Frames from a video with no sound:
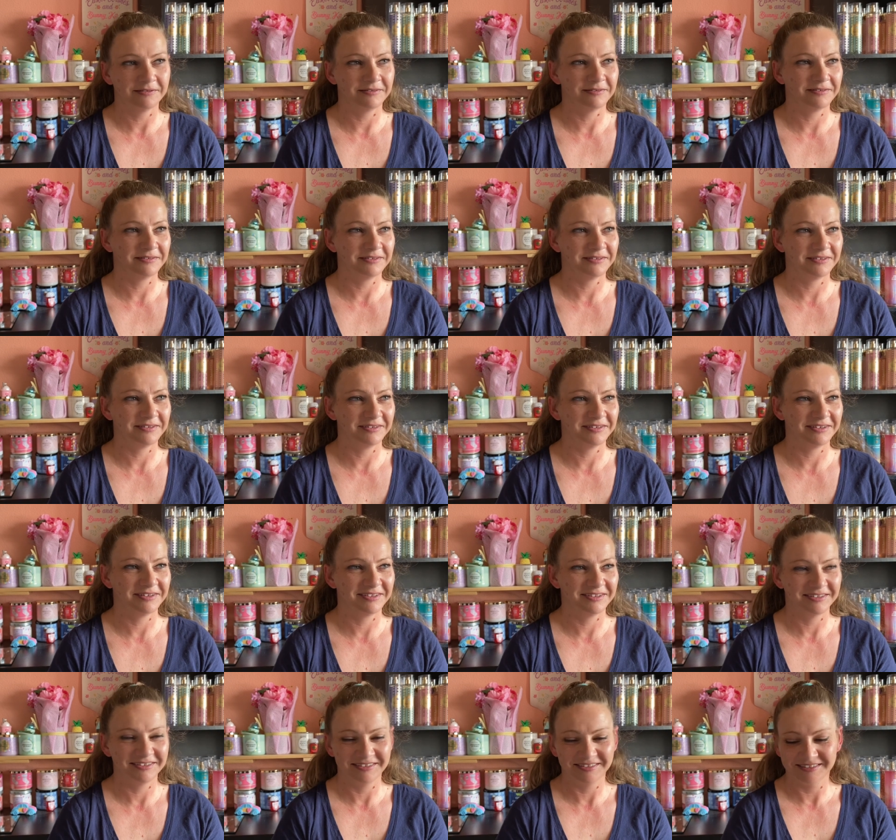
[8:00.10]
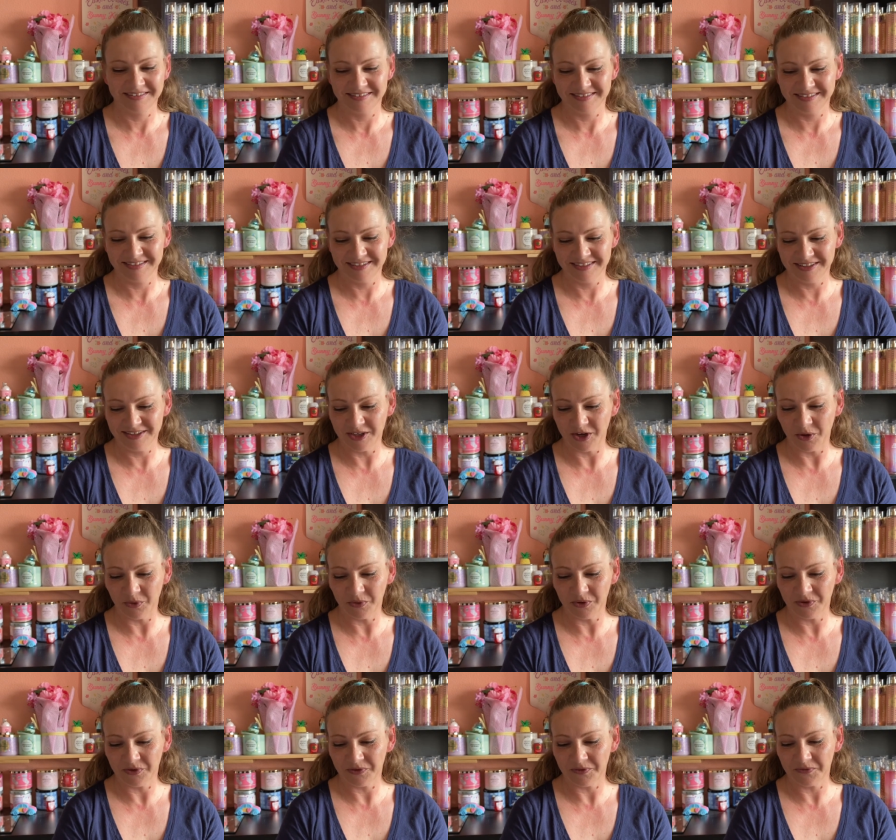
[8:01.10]
dumb. No,
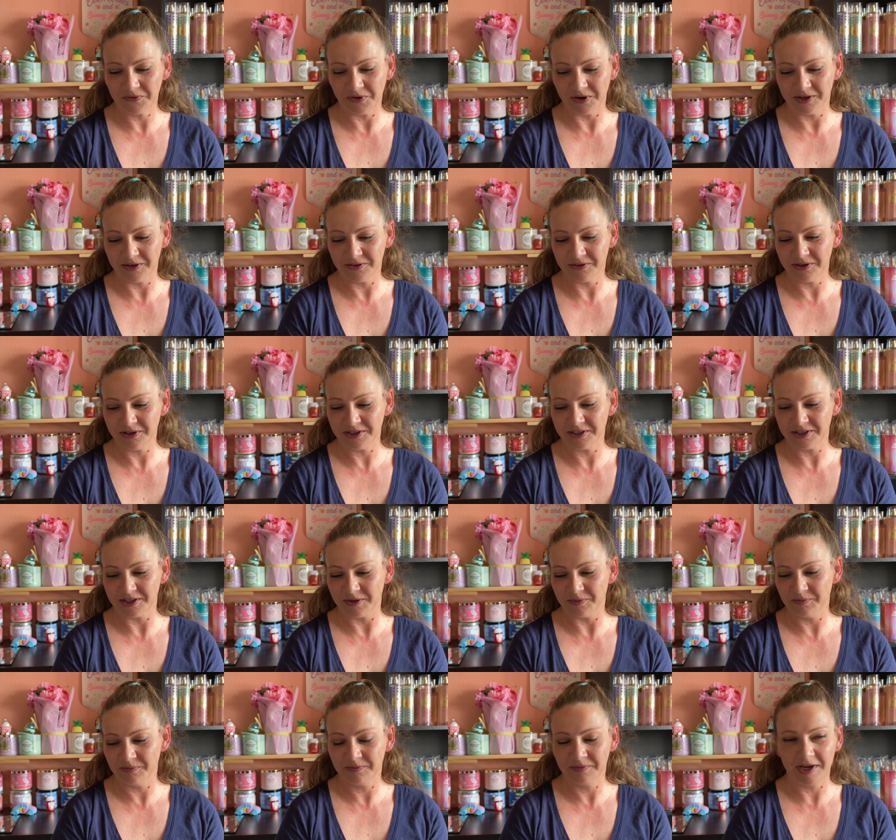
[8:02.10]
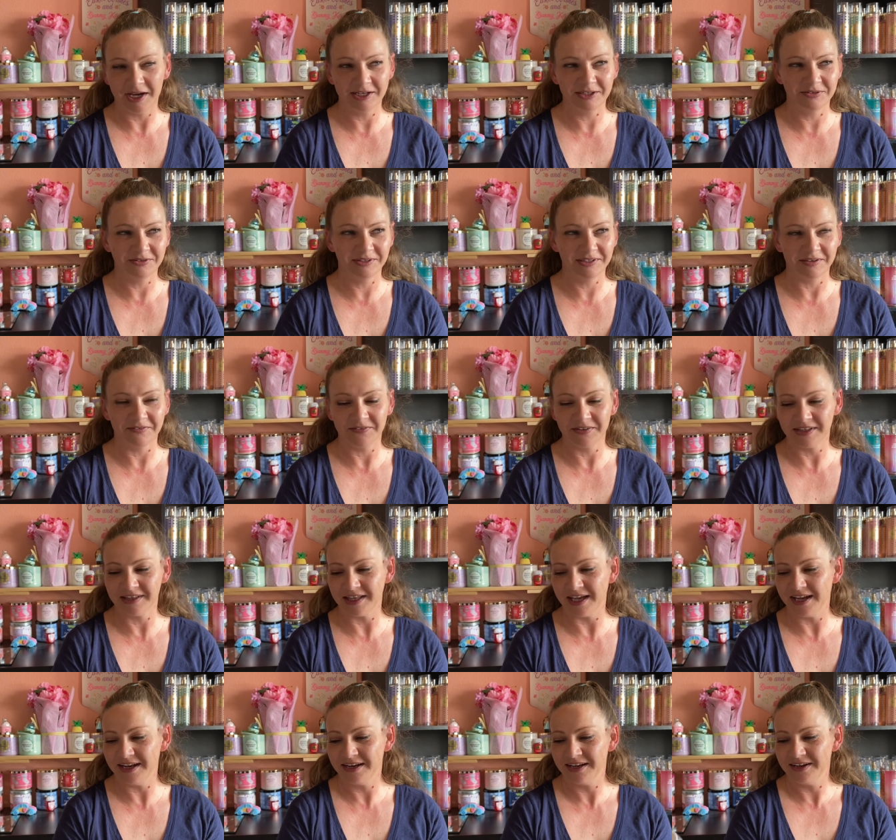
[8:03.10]
you're fine. You're not dumb. I do stuff like
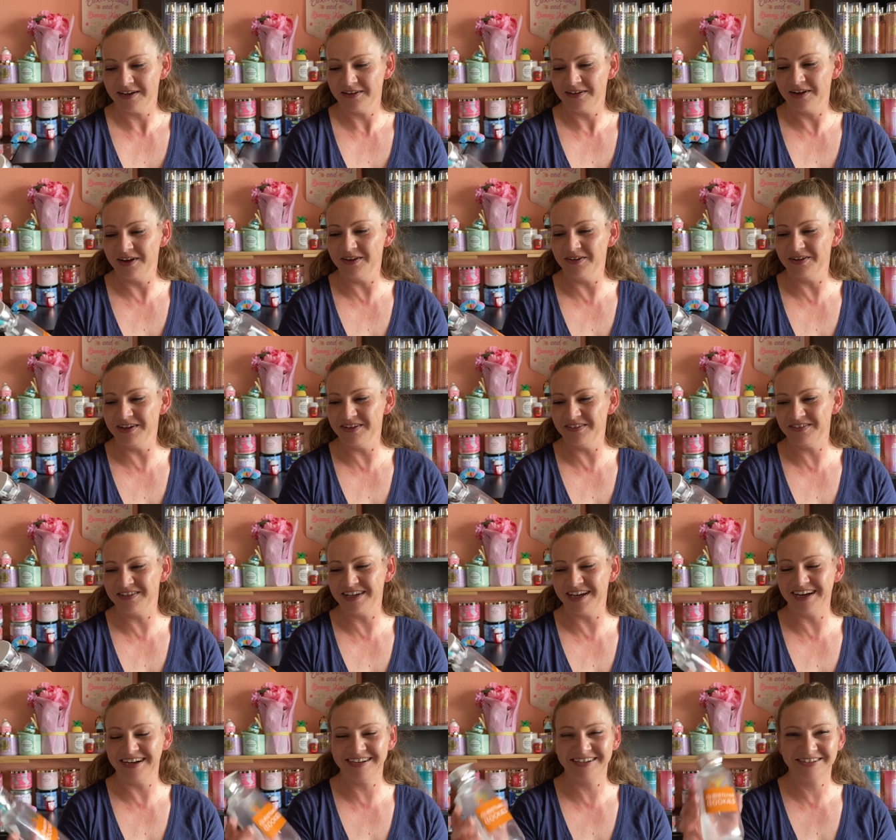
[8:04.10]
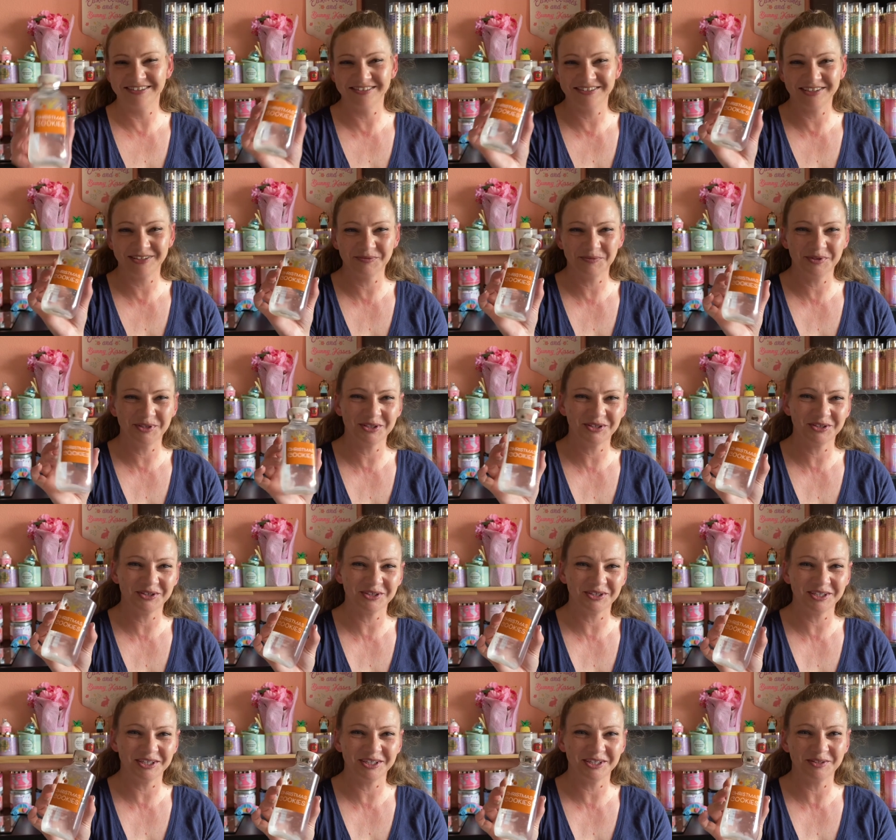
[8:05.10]
that. We've got Christmas
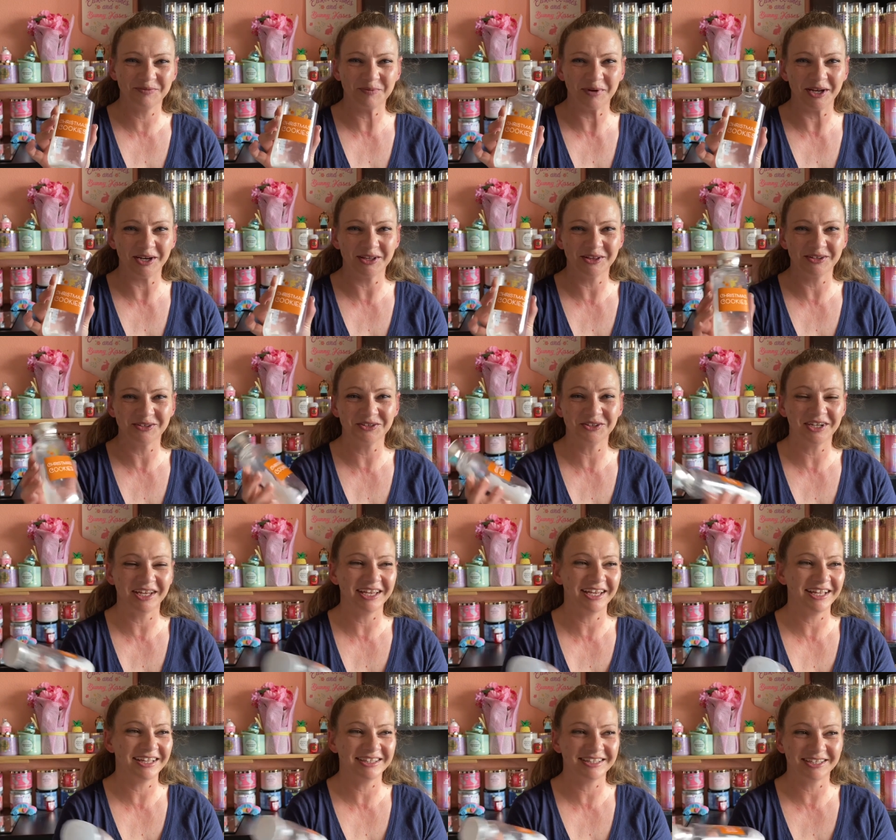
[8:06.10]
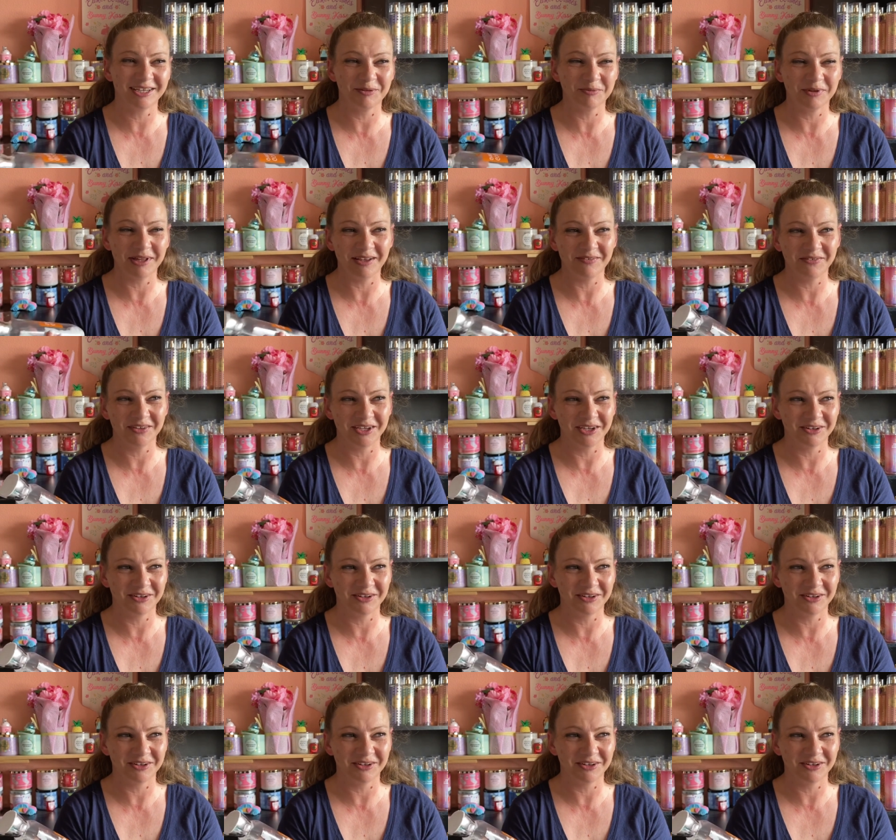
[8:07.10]
cookies, body lotion. I can't stop laughing